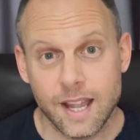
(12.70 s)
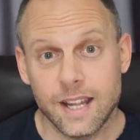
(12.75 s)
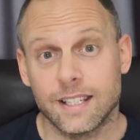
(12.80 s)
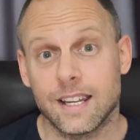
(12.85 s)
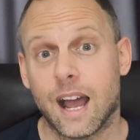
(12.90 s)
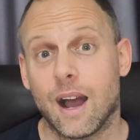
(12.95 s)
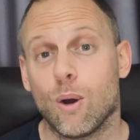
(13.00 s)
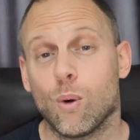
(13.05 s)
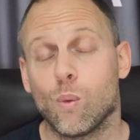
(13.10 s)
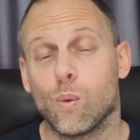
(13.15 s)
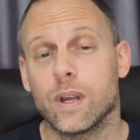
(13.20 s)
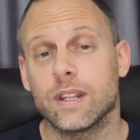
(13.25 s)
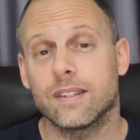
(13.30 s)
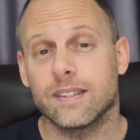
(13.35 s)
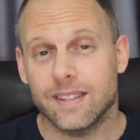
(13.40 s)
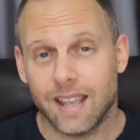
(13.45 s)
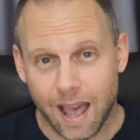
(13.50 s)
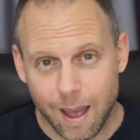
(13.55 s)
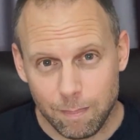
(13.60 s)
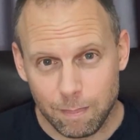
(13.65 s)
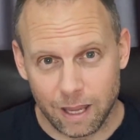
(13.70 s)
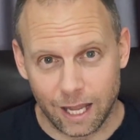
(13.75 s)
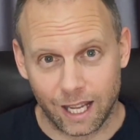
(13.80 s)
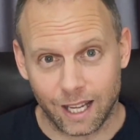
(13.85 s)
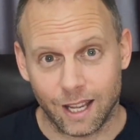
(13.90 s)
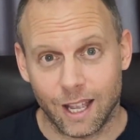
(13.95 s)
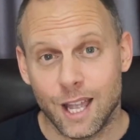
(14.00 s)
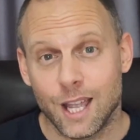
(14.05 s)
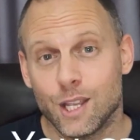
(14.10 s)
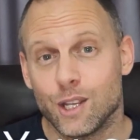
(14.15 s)
Now, with
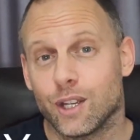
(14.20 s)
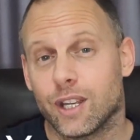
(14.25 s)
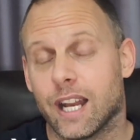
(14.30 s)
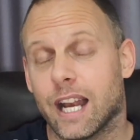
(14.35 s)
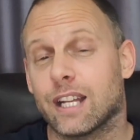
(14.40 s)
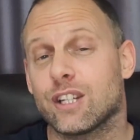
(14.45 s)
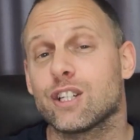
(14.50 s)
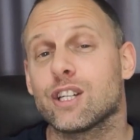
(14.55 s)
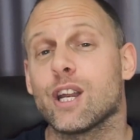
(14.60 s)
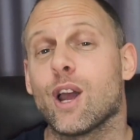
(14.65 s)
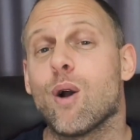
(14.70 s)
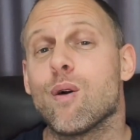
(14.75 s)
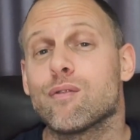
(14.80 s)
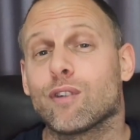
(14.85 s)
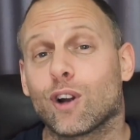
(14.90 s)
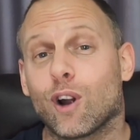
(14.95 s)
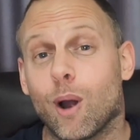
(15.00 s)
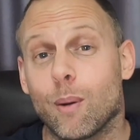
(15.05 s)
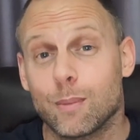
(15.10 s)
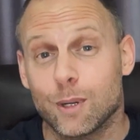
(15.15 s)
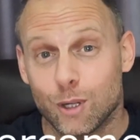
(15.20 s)
tapping, you can actually overcome